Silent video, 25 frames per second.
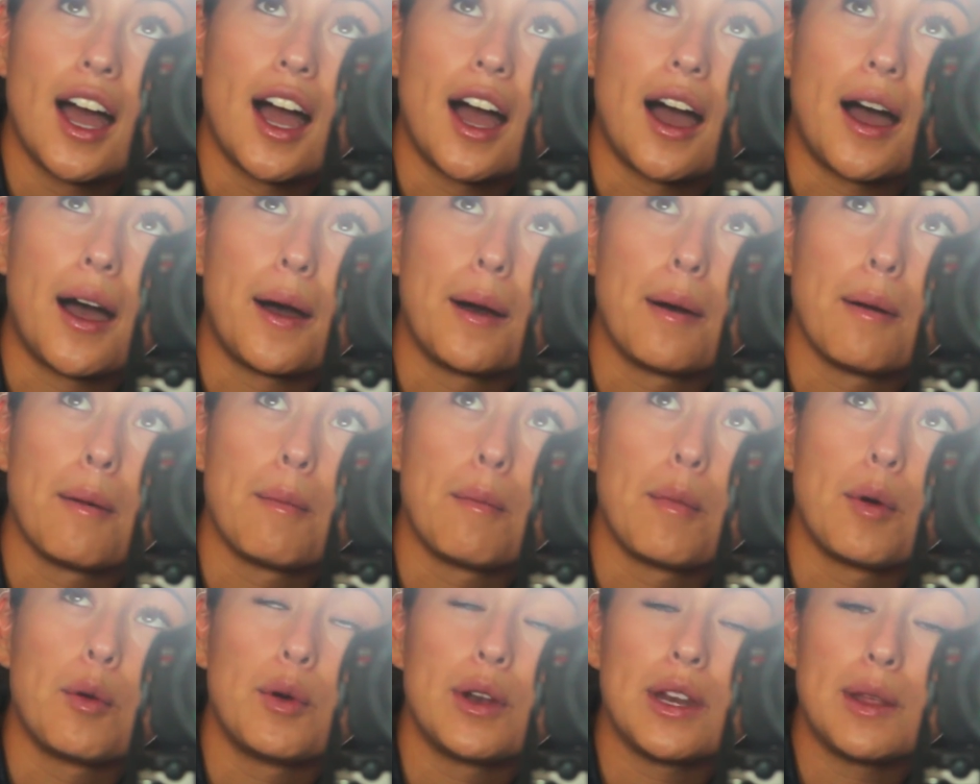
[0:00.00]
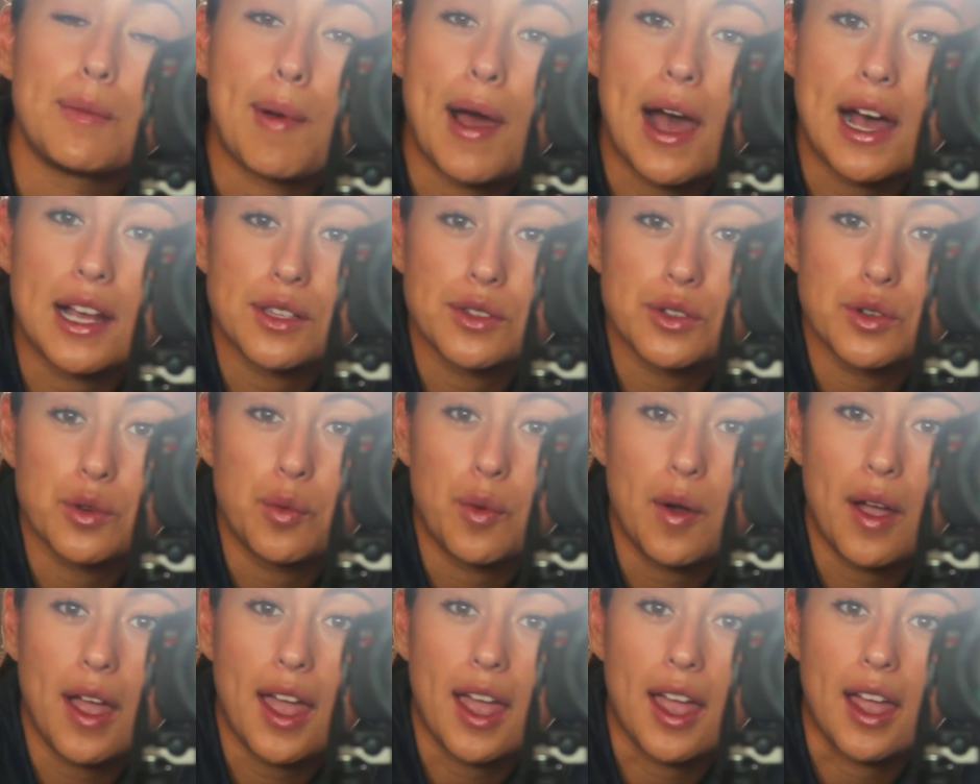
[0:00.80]
But when he passed
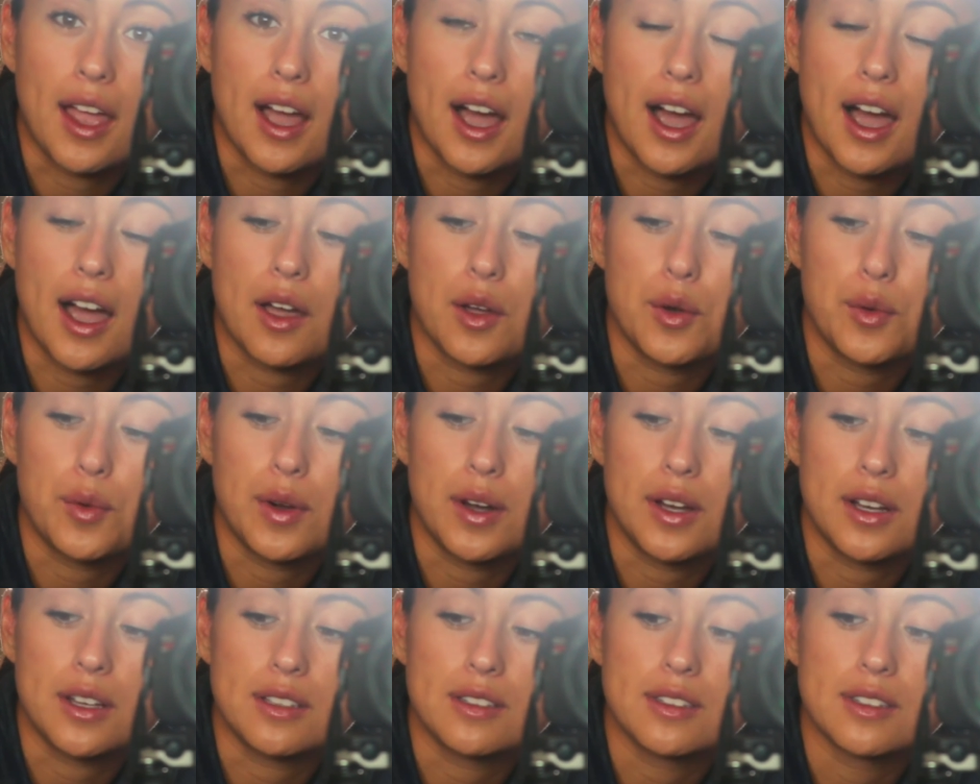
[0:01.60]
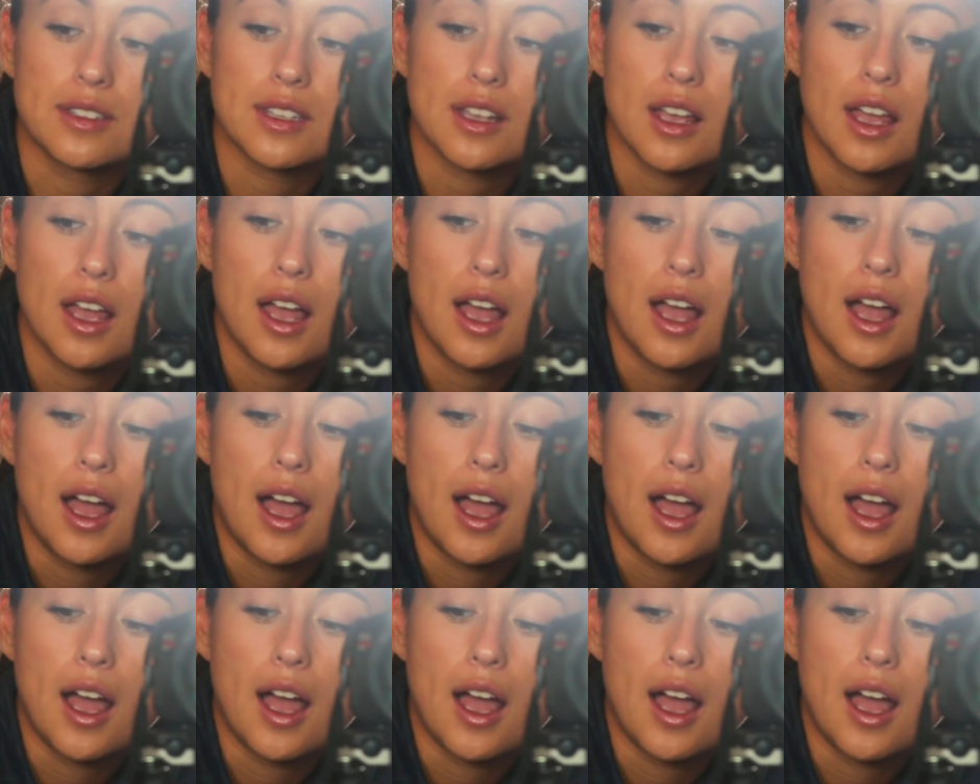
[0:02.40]
away, I was